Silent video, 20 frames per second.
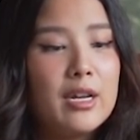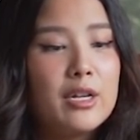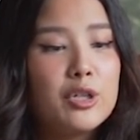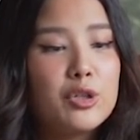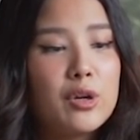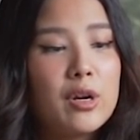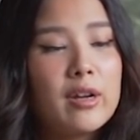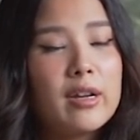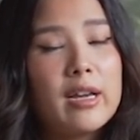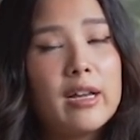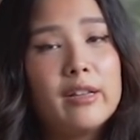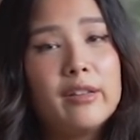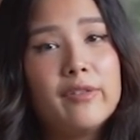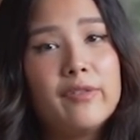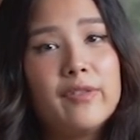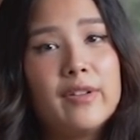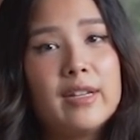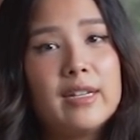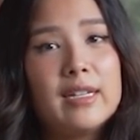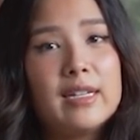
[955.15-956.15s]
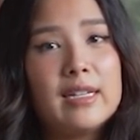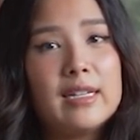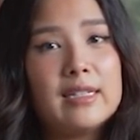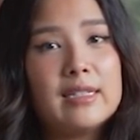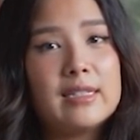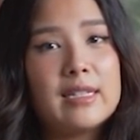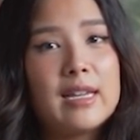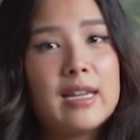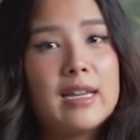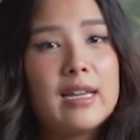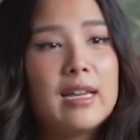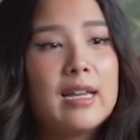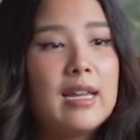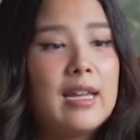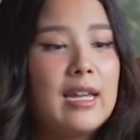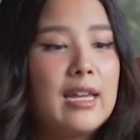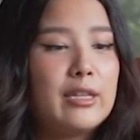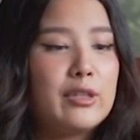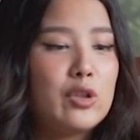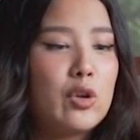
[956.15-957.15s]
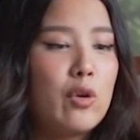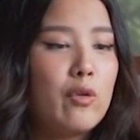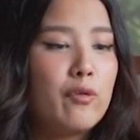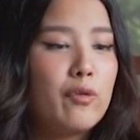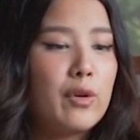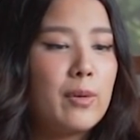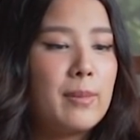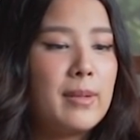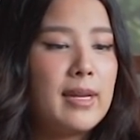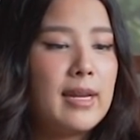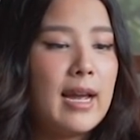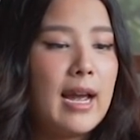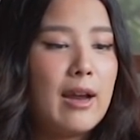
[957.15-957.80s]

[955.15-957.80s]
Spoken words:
Drunk Elephant hits home for me.